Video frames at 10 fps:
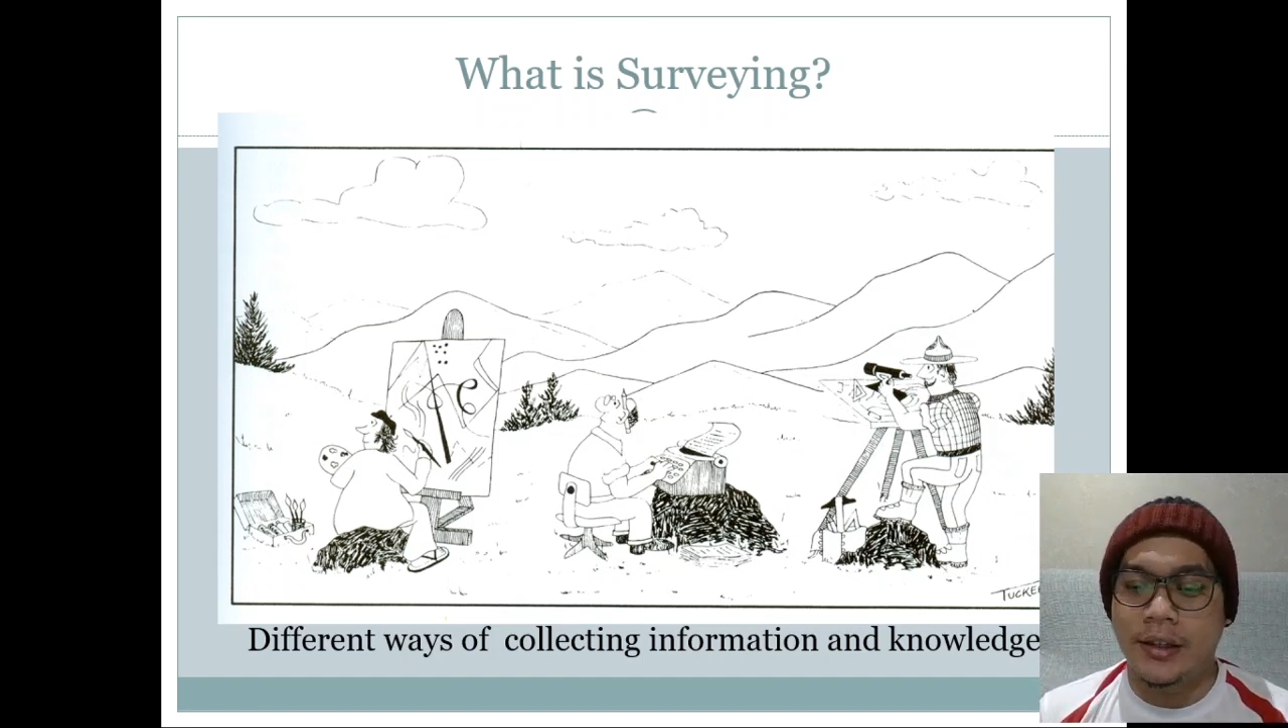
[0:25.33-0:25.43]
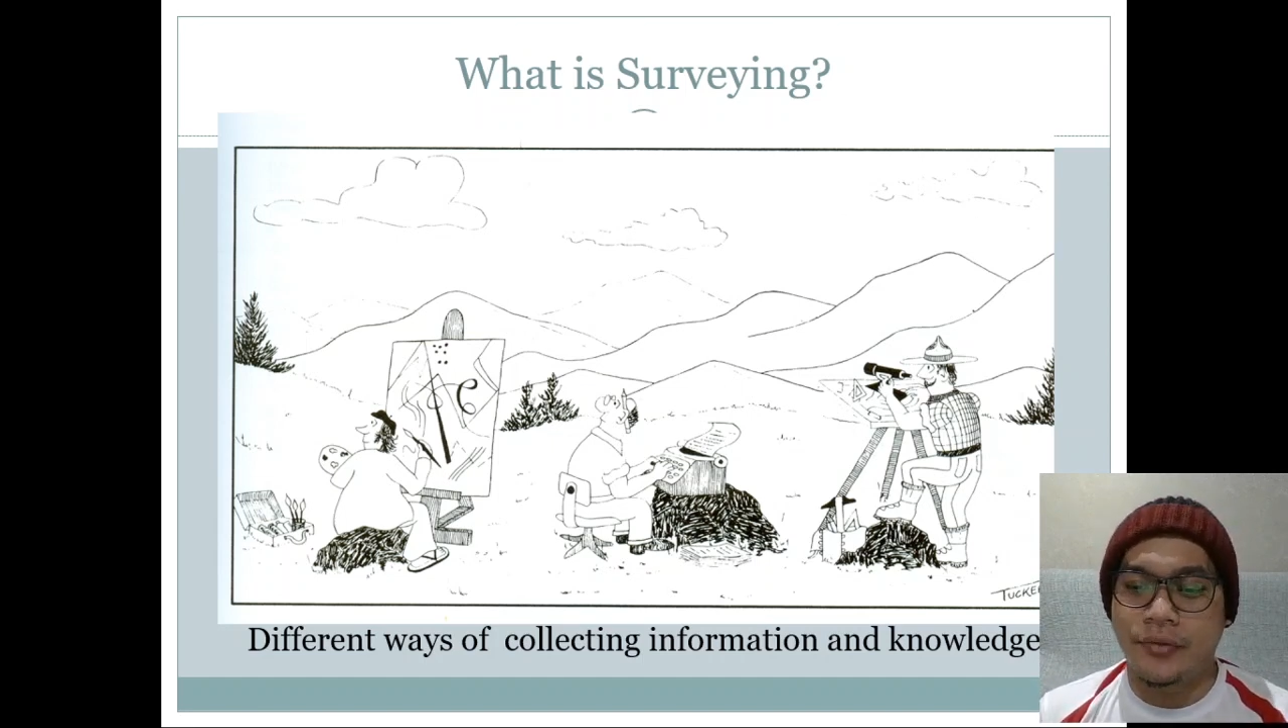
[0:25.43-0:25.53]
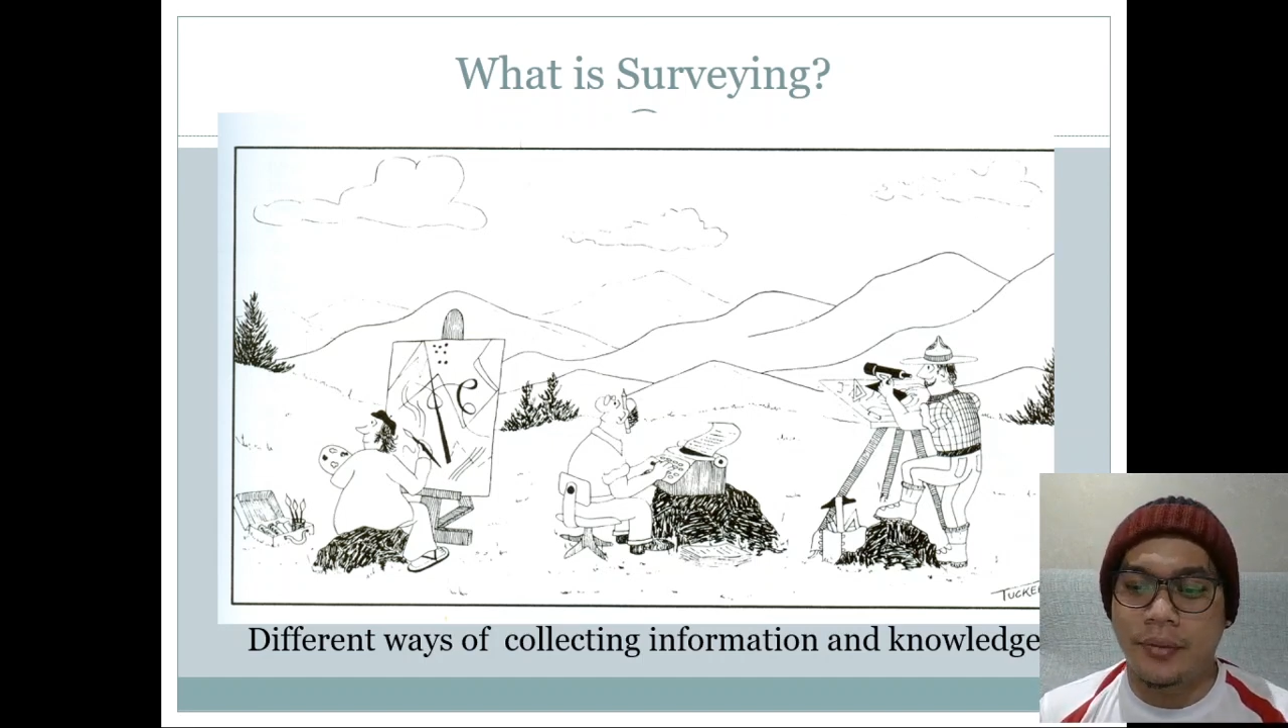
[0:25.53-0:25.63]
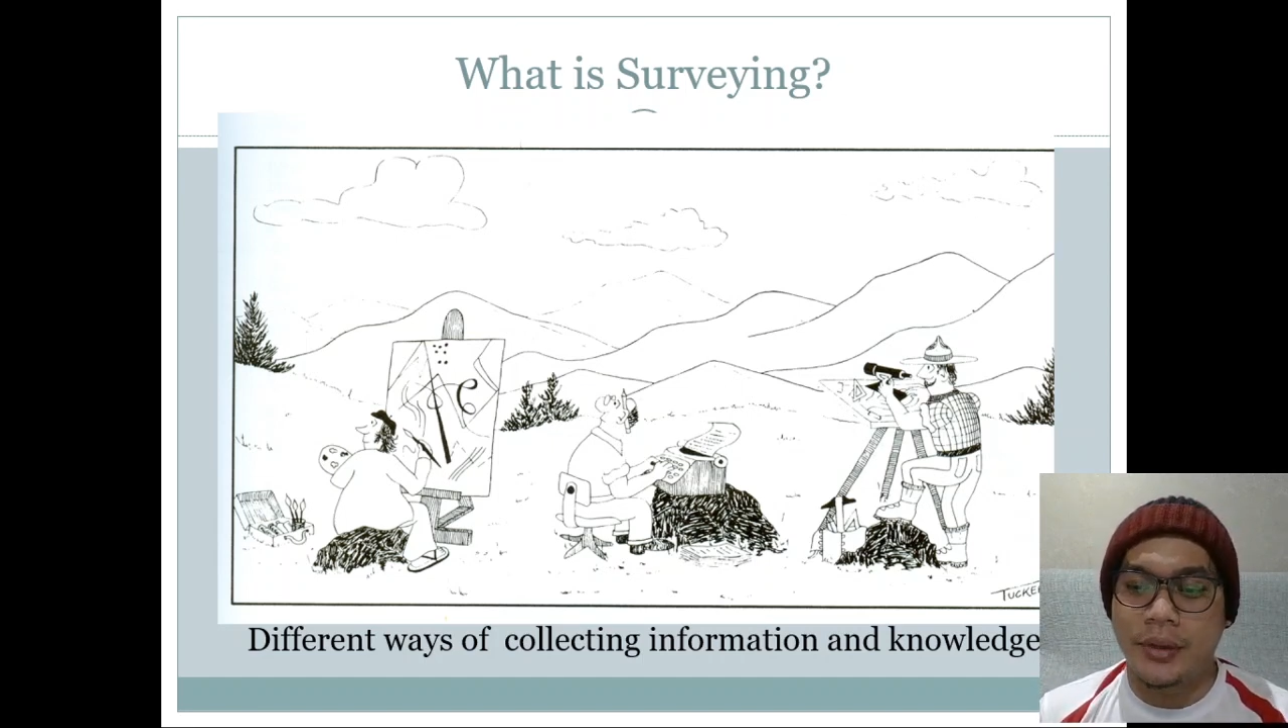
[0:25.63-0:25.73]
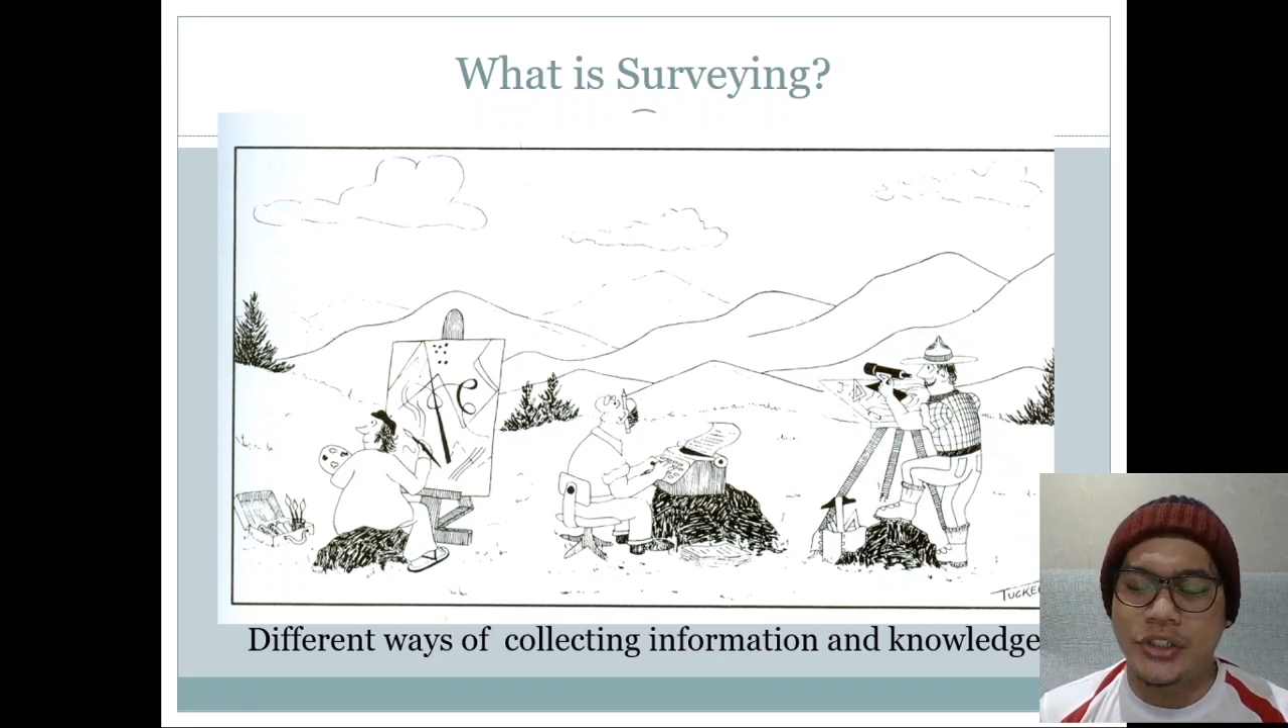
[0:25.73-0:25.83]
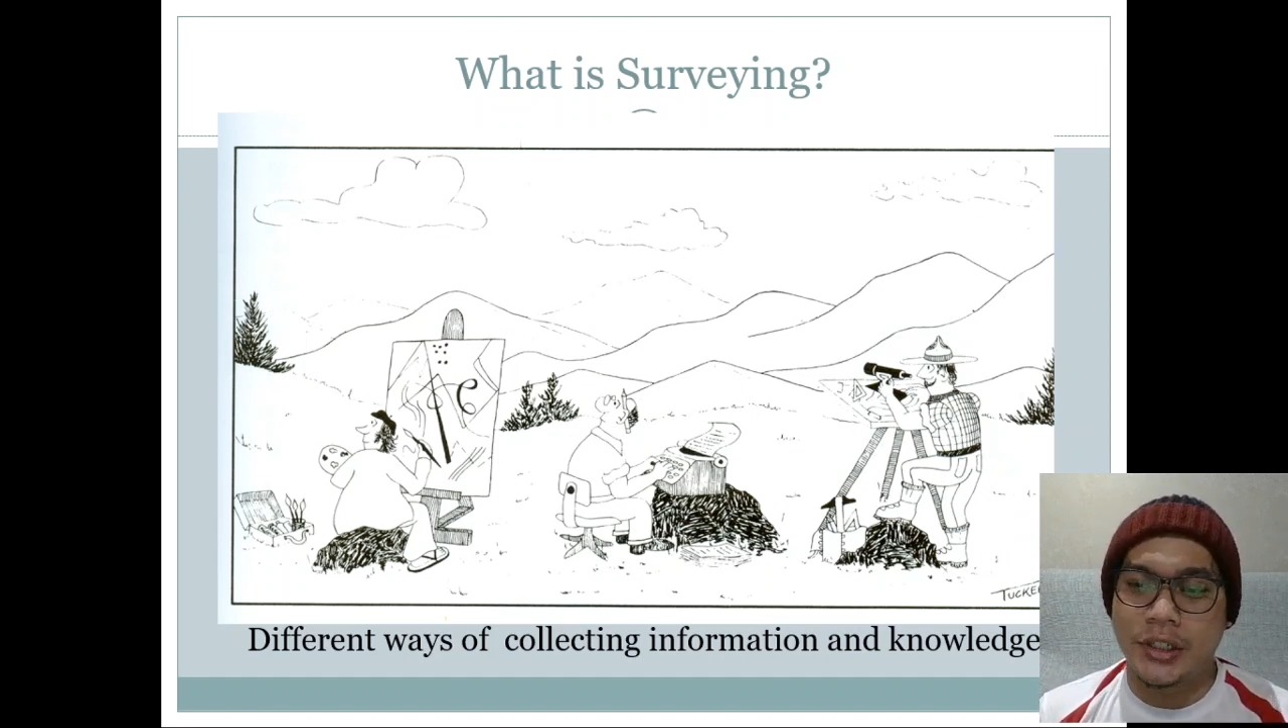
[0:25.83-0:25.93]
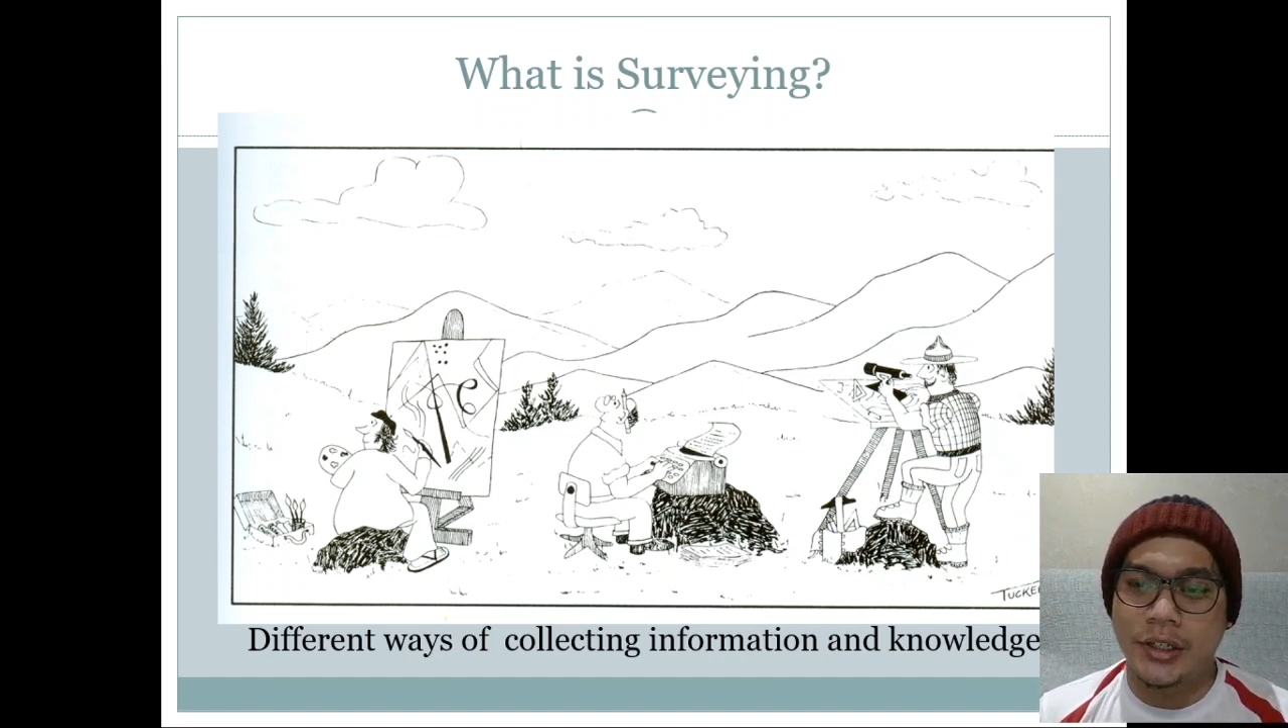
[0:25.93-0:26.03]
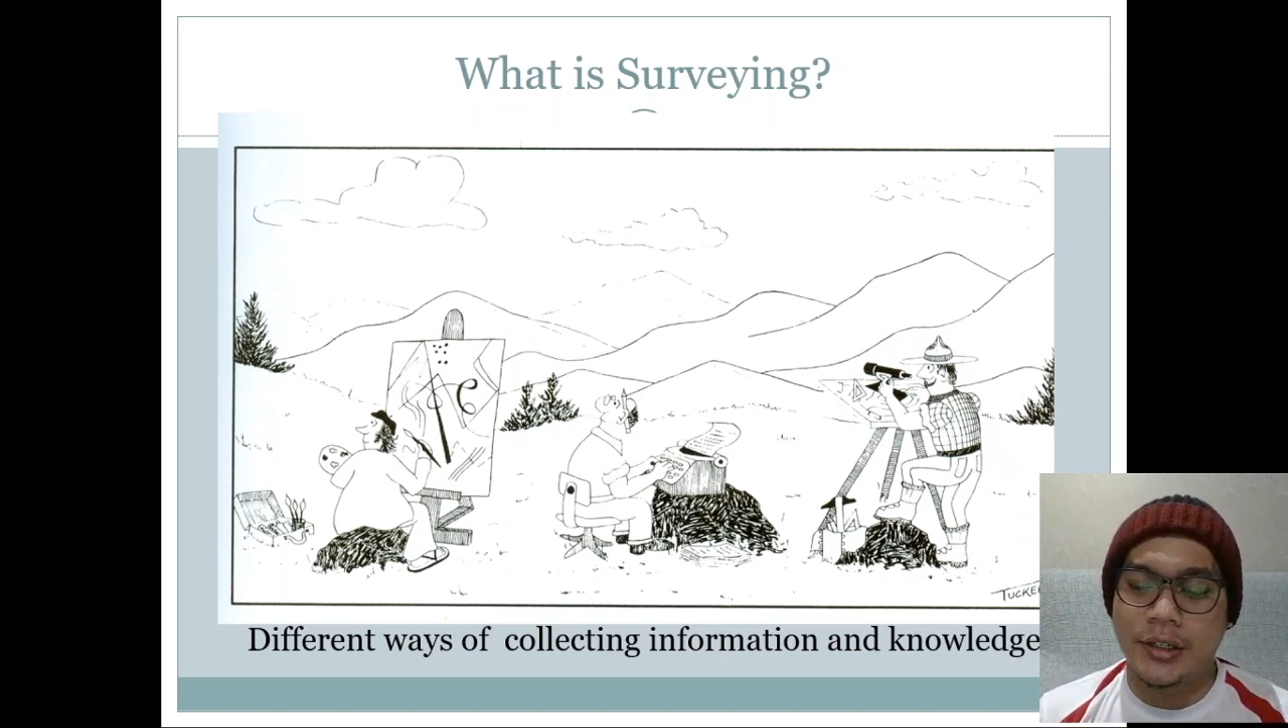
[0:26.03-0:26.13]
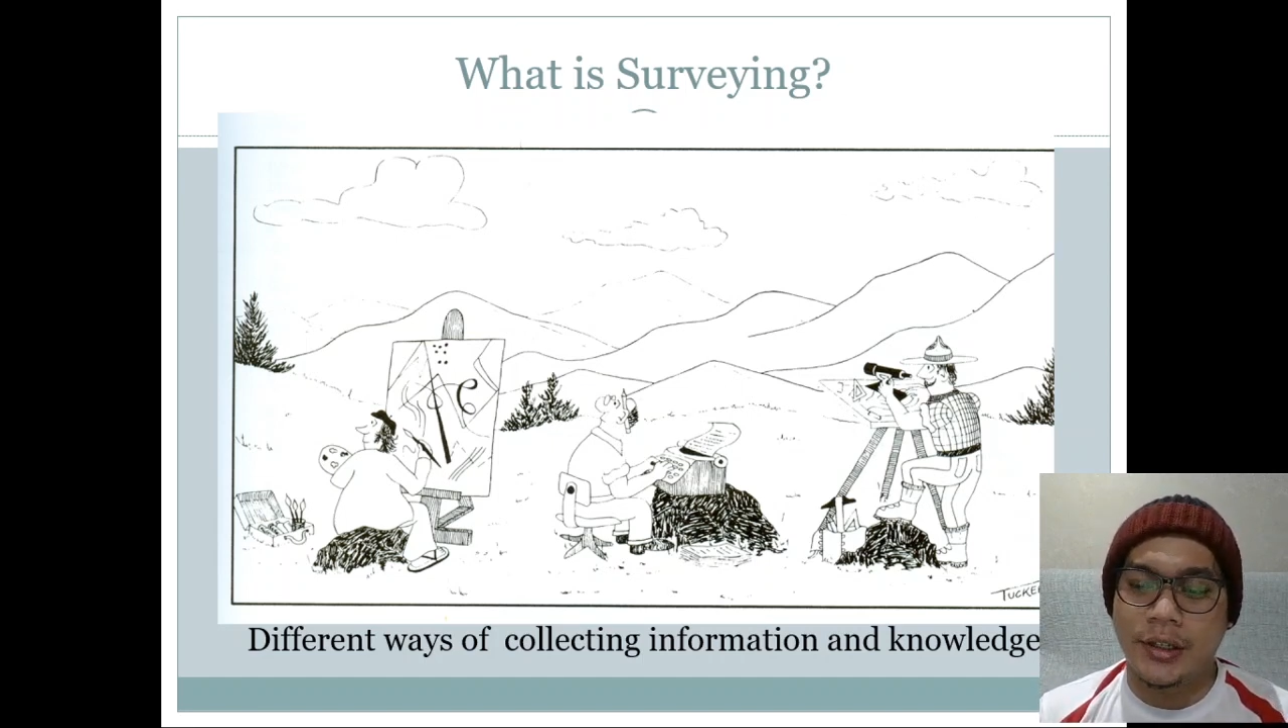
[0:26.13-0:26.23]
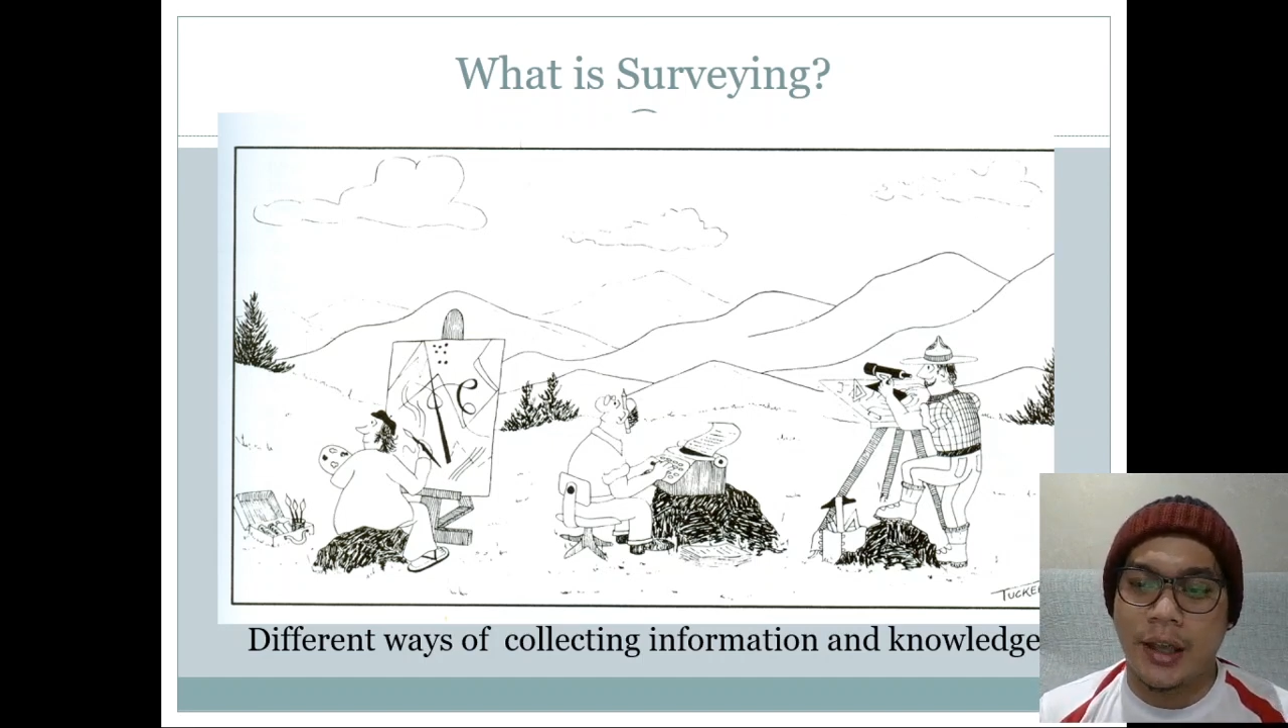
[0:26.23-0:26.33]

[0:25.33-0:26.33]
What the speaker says: information